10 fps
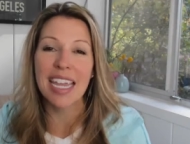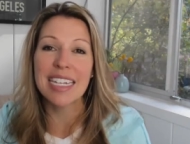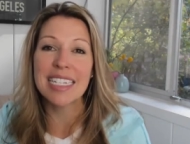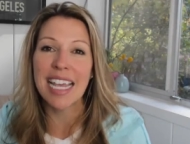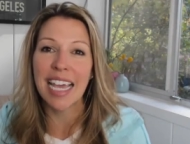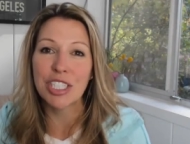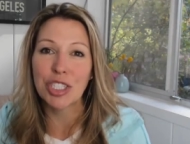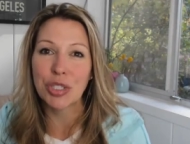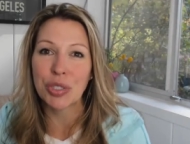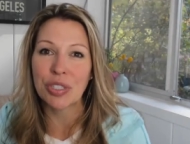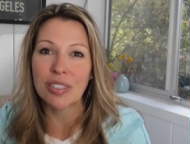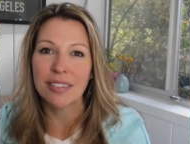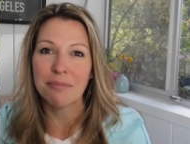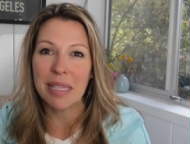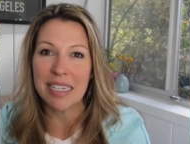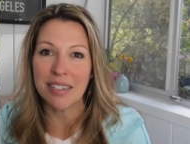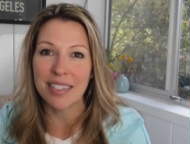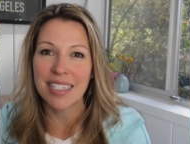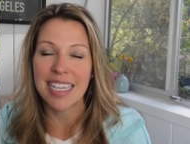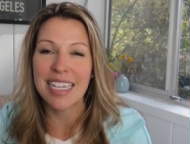intentional meals.